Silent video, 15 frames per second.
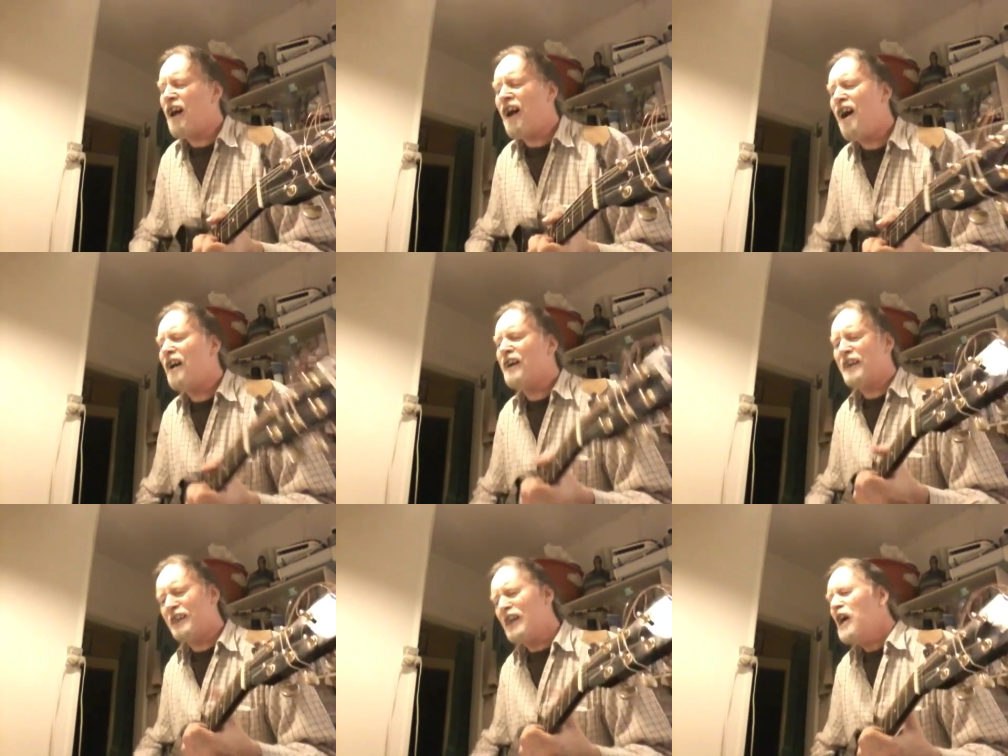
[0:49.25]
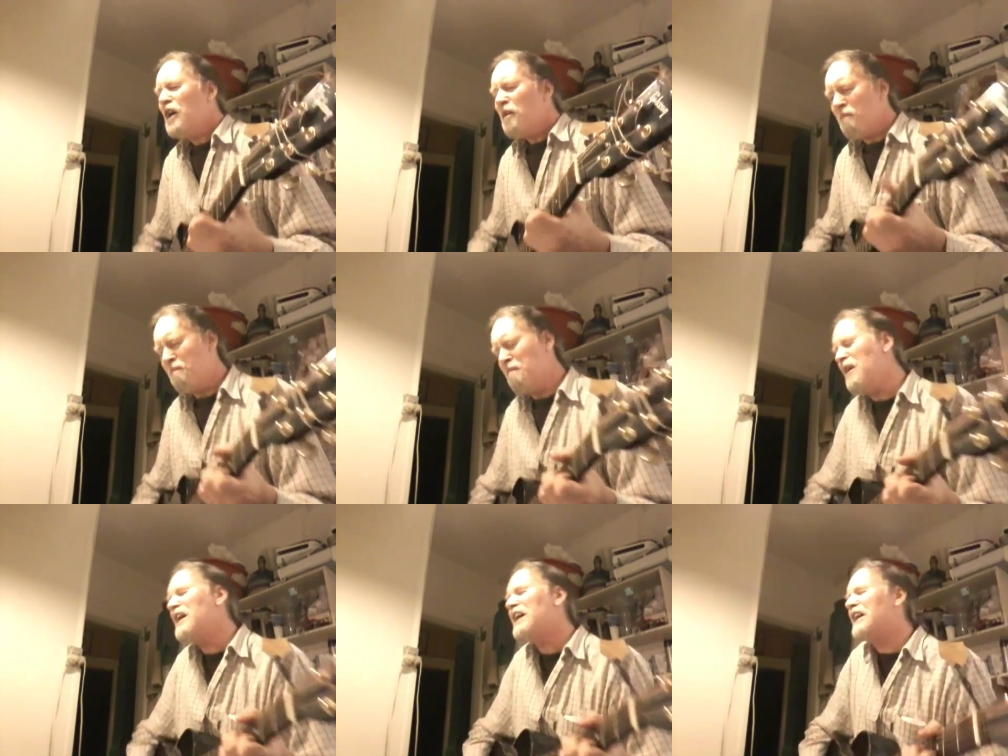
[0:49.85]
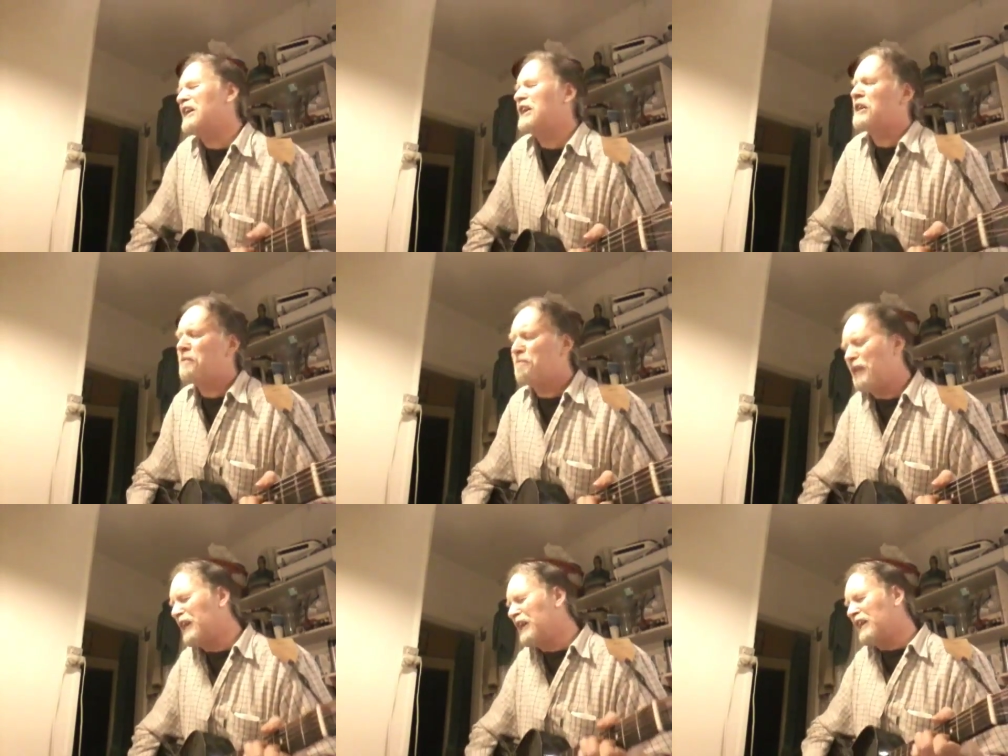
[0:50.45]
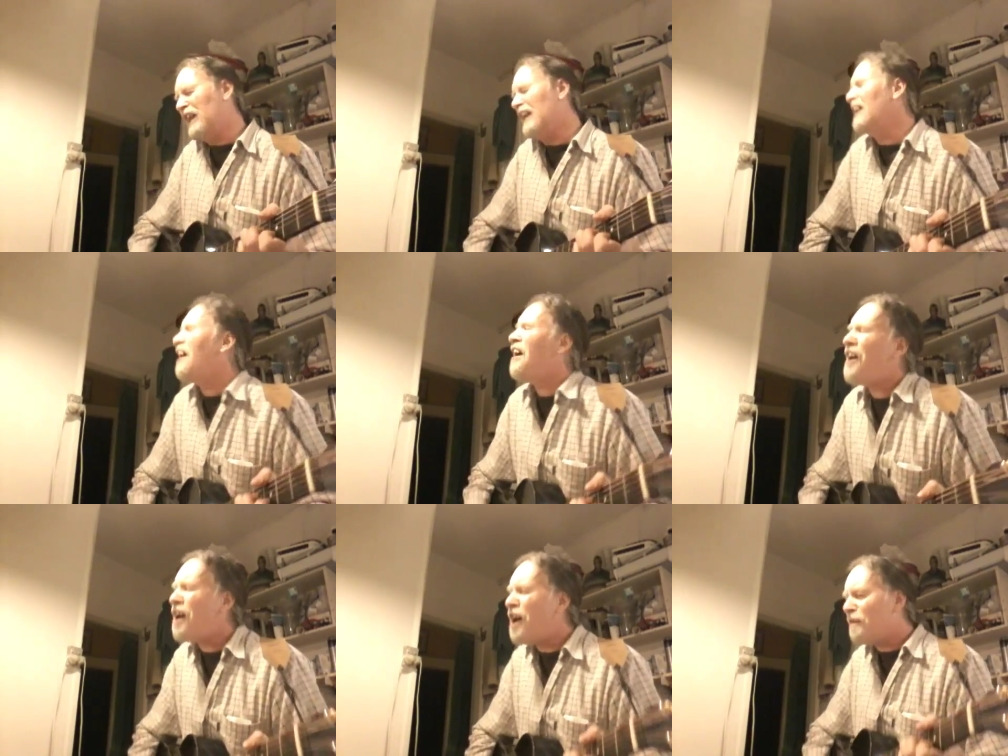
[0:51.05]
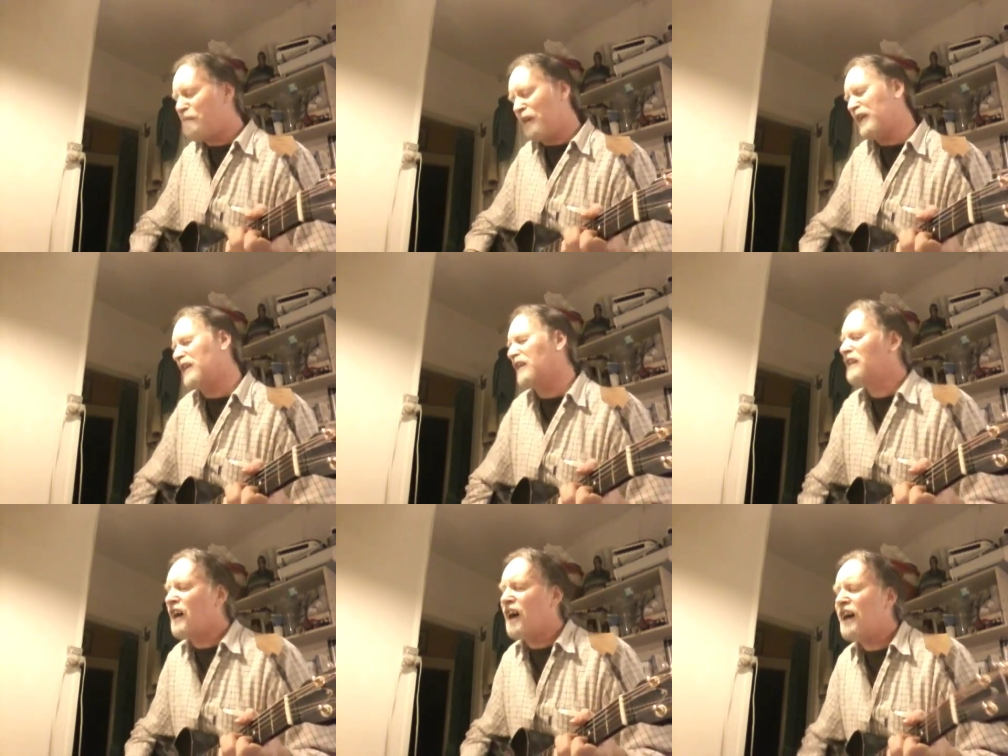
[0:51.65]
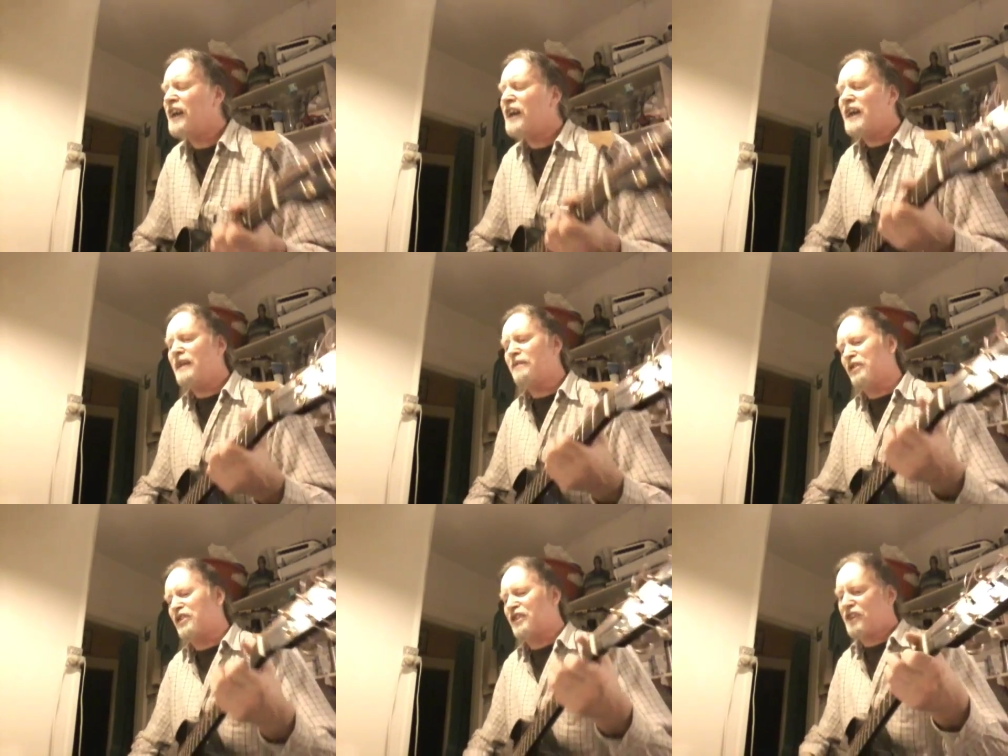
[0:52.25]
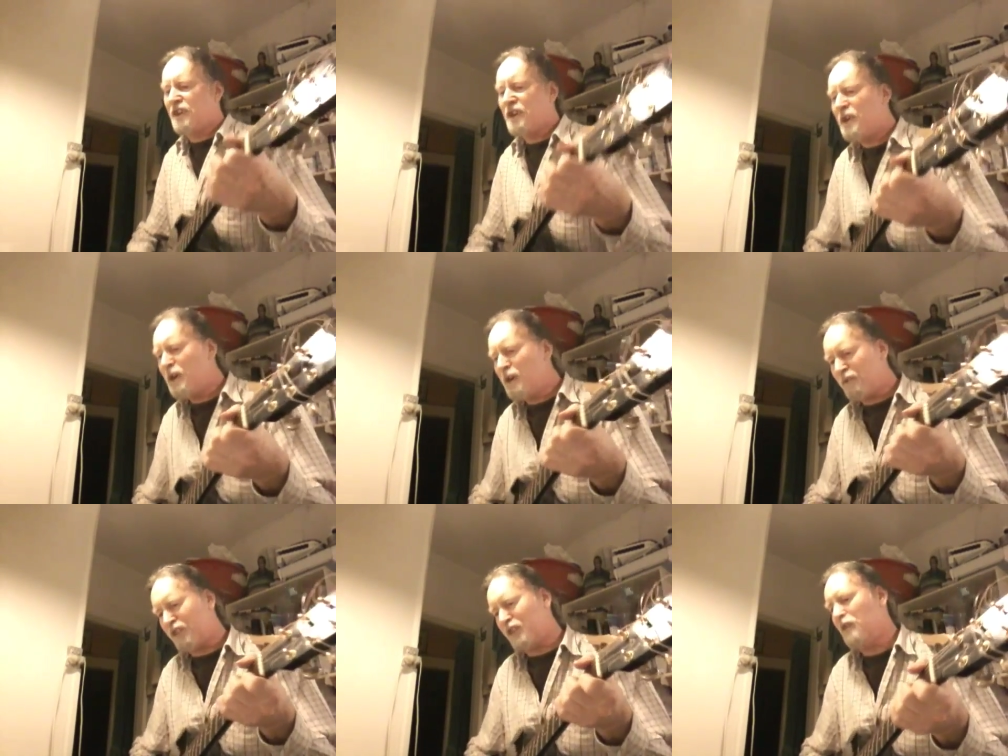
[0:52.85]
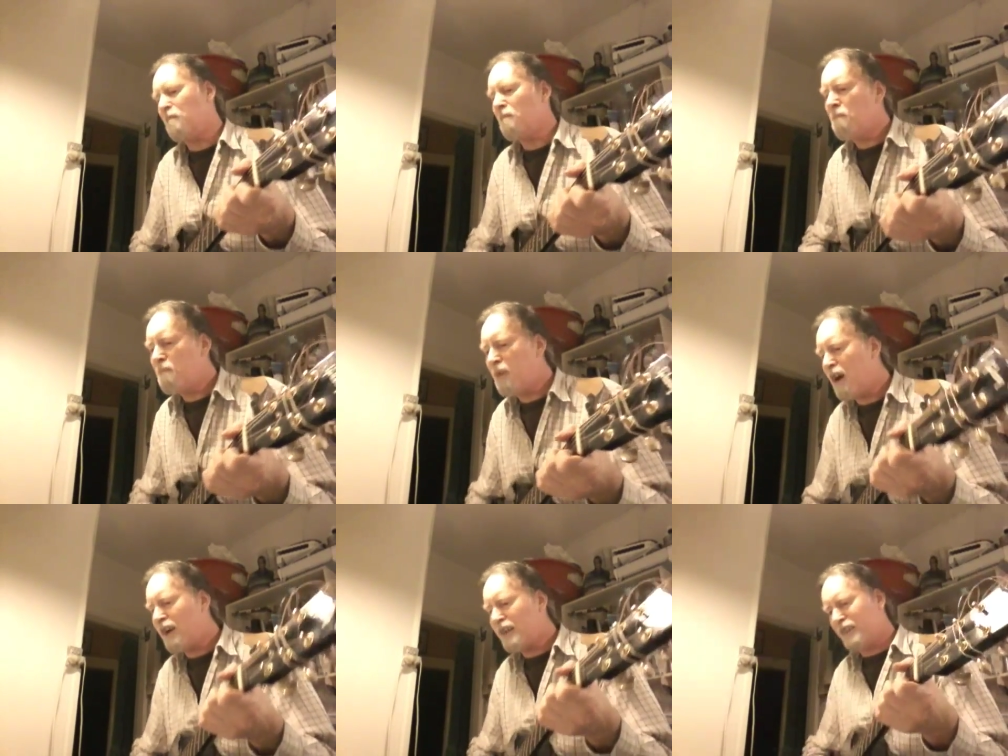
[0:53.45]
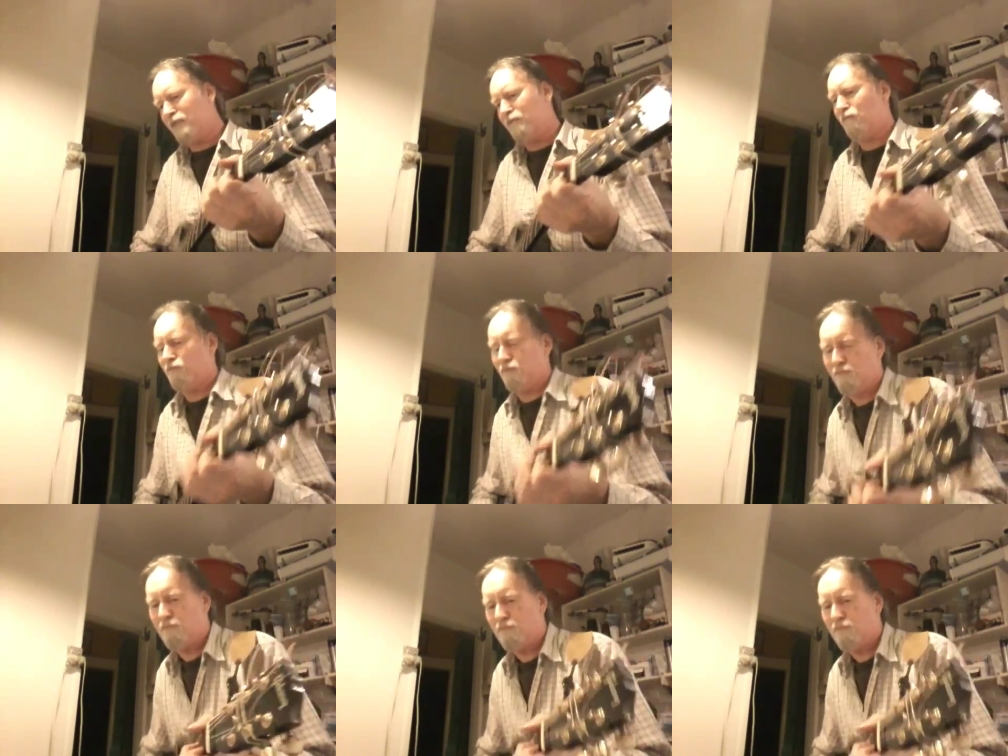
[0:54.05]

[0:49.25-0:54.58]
or it may be the Lord, but you're gonna have to serve somebody.